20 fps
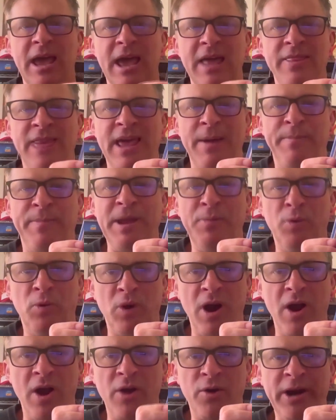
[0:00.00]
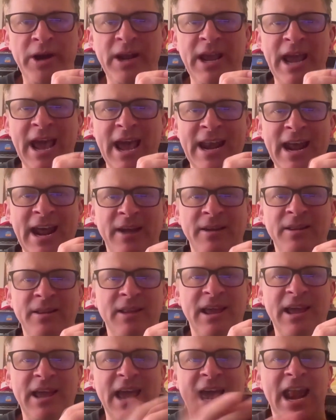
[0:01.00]
that people were hungry. And I
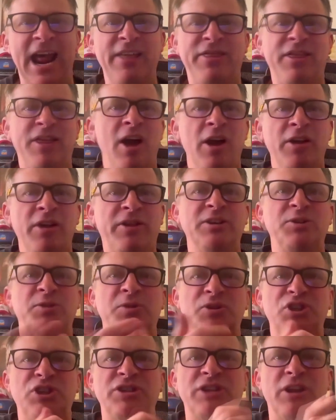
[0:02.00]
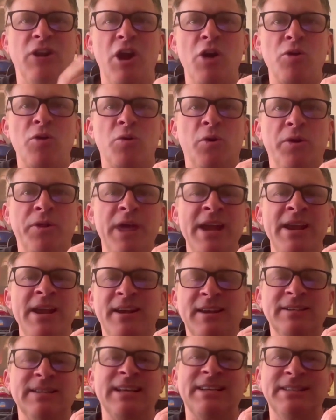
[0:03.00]
thought this was just a local thing
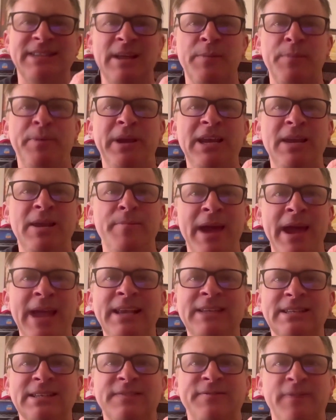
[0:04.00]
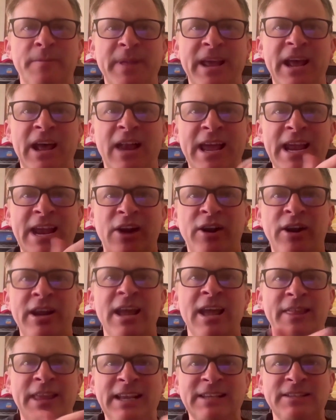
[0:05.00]
because, like I said, piggy banks is from the LA
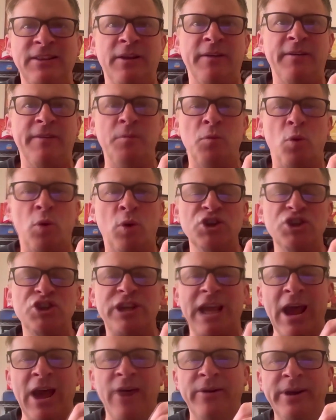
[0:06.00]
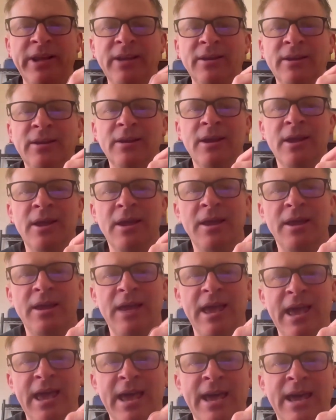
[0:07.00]
area. I think they're from Orange County.
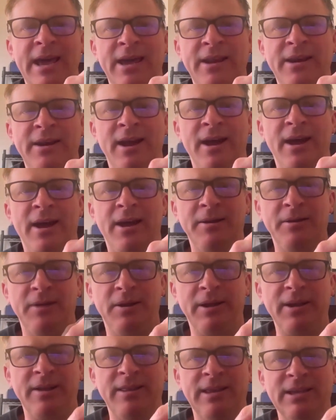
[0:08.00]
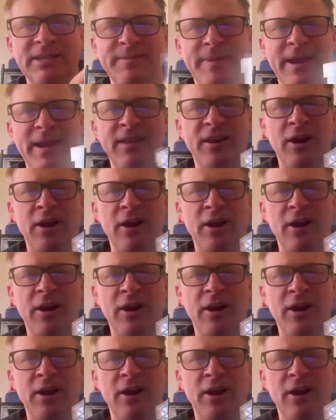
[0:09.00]
And look at this, man.